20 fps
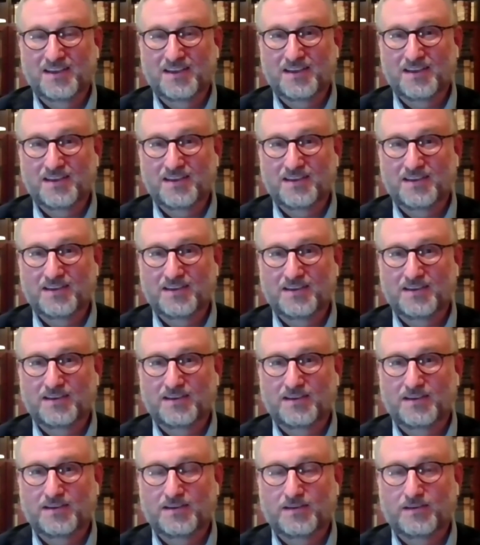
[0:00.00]

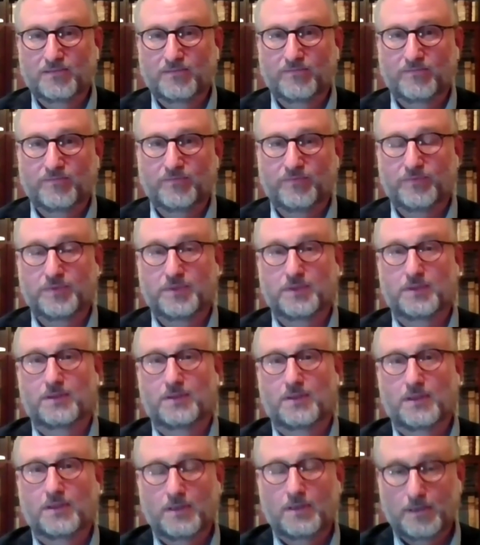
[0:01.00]

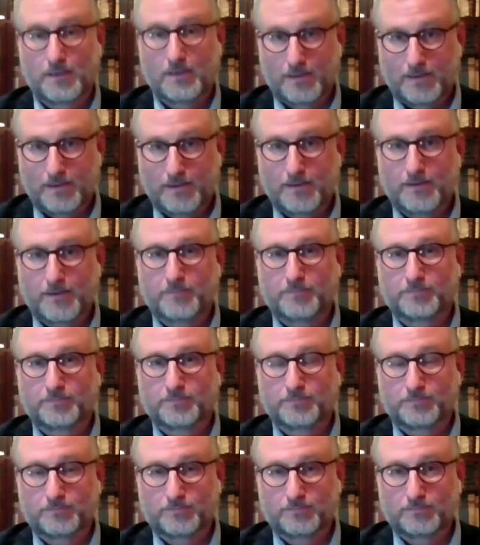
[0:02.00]

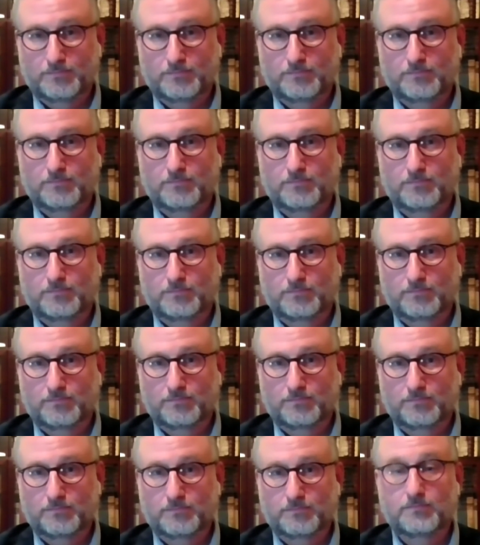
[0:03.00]

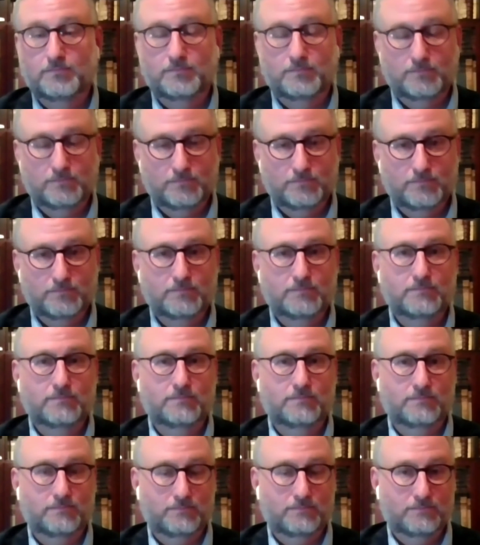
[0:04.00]

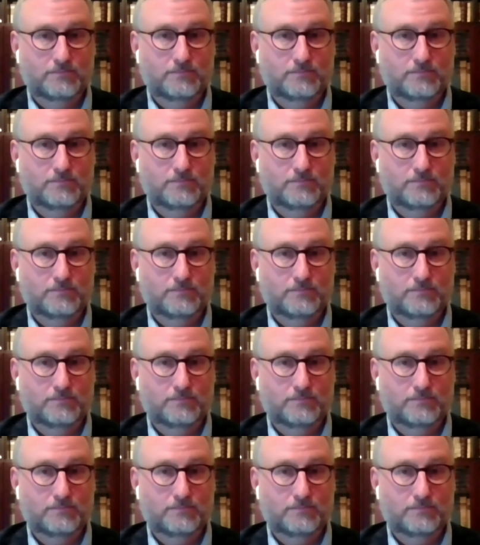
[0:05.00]
[no speech]